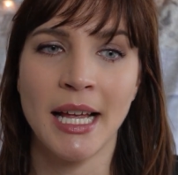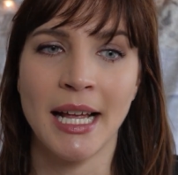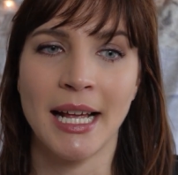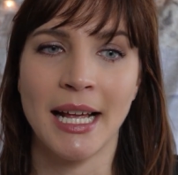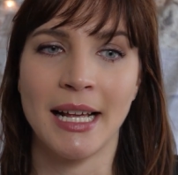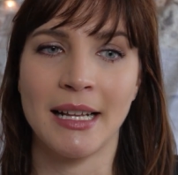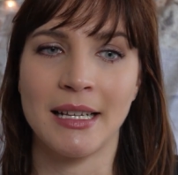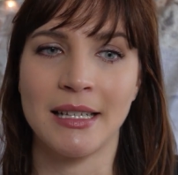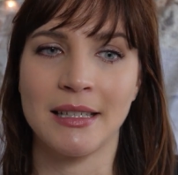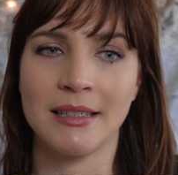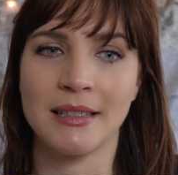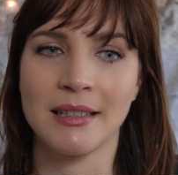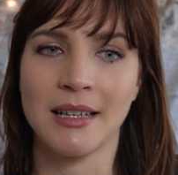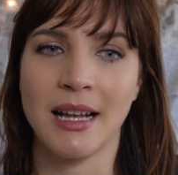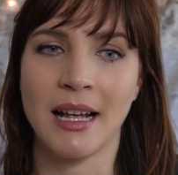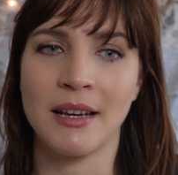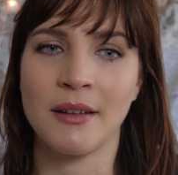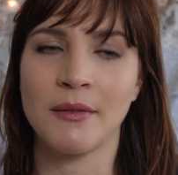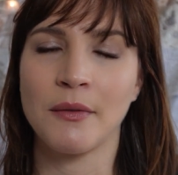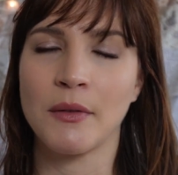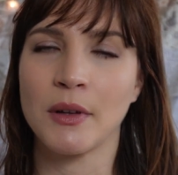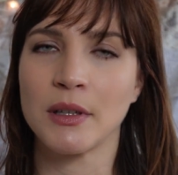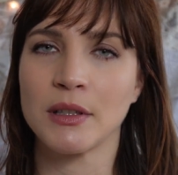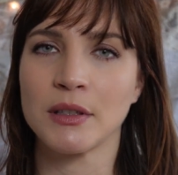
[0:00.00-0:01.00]
and is kind
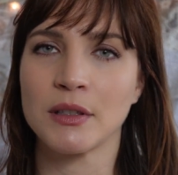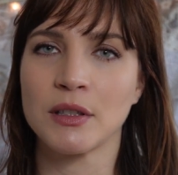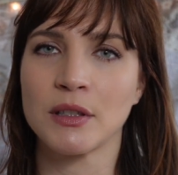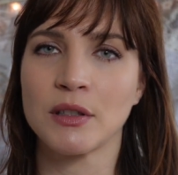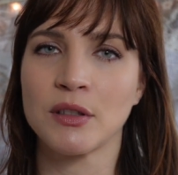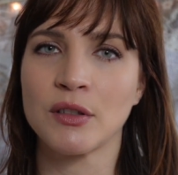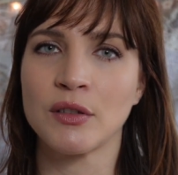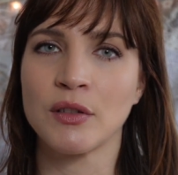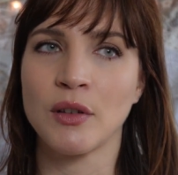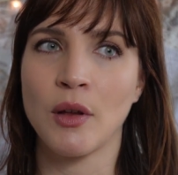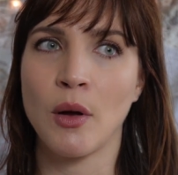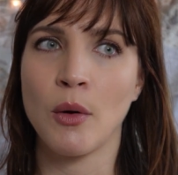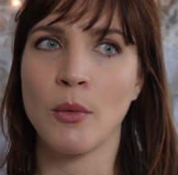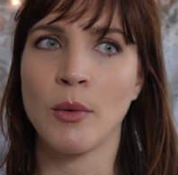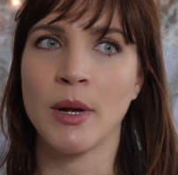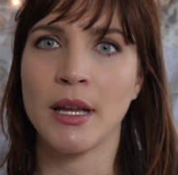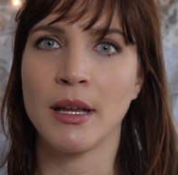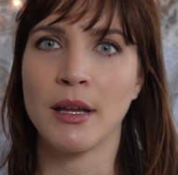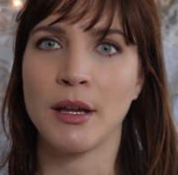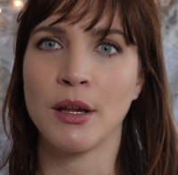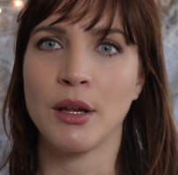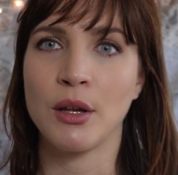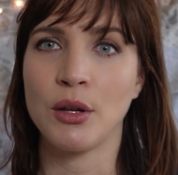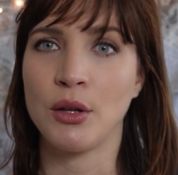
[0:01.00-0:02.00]
of
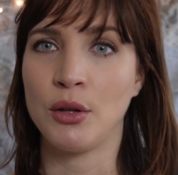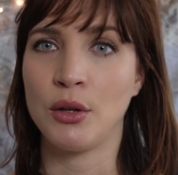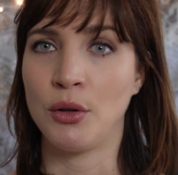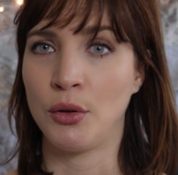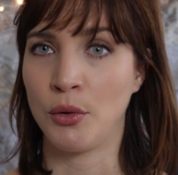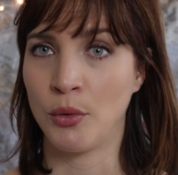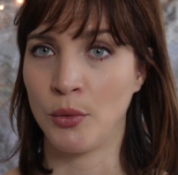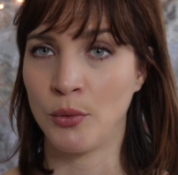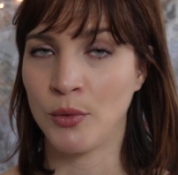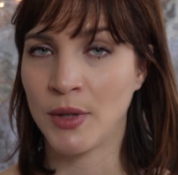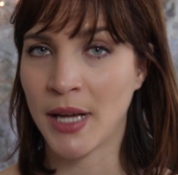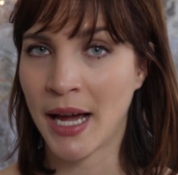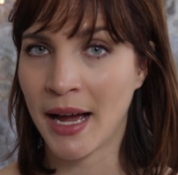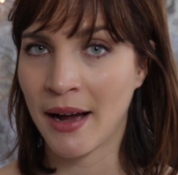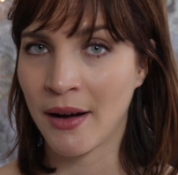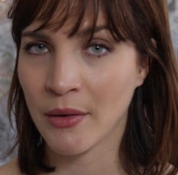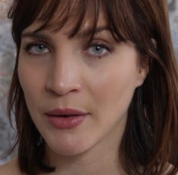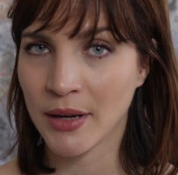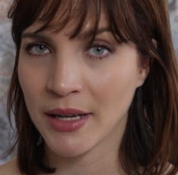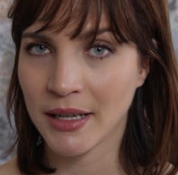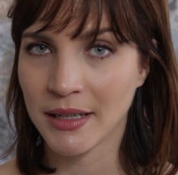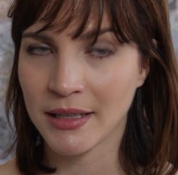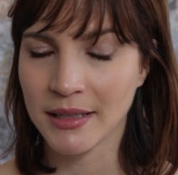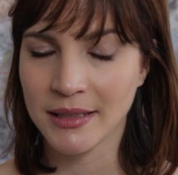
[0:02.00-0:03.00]
slowing you
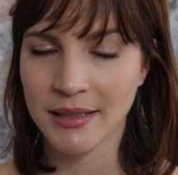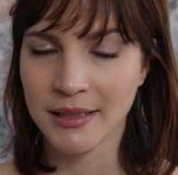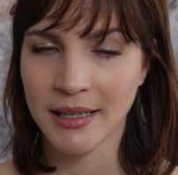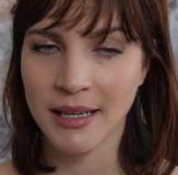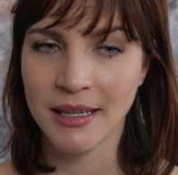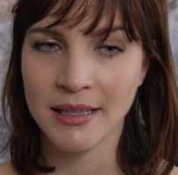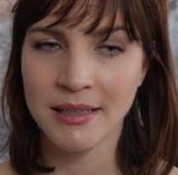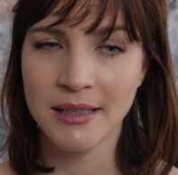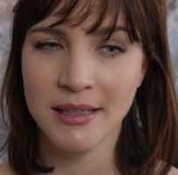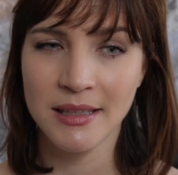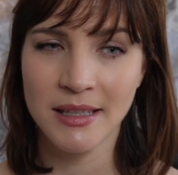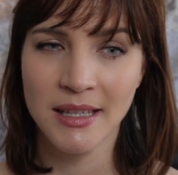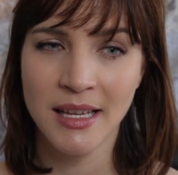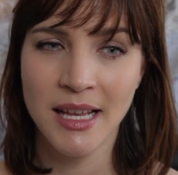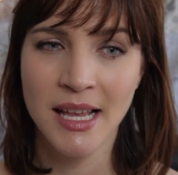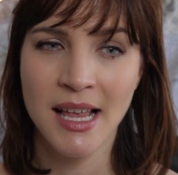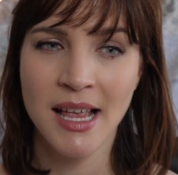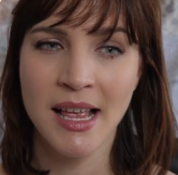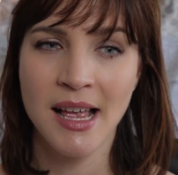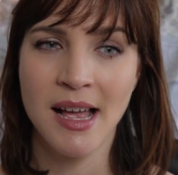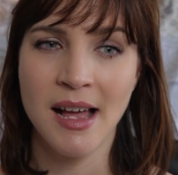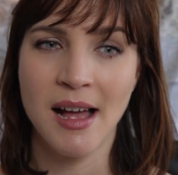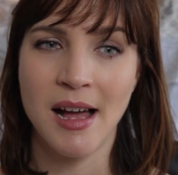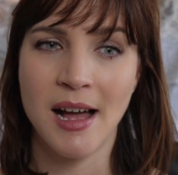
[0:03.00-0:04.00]
down in a sense
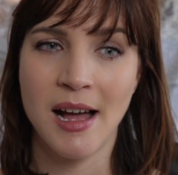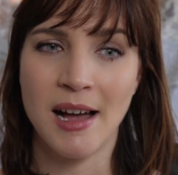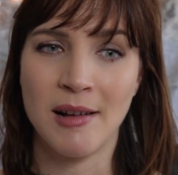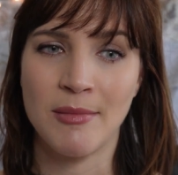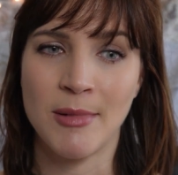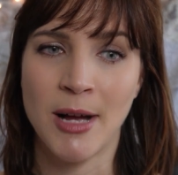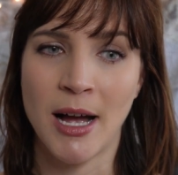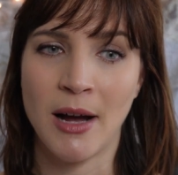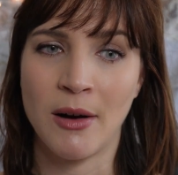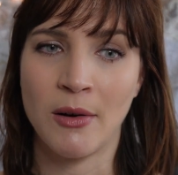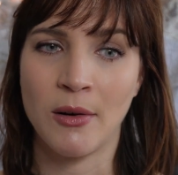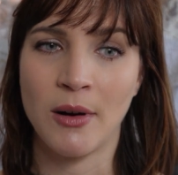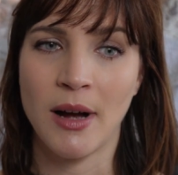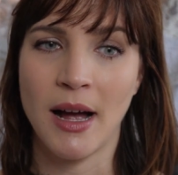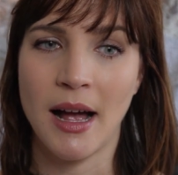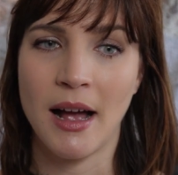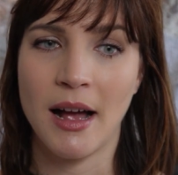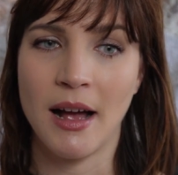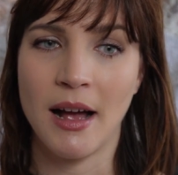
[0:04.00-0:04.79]
about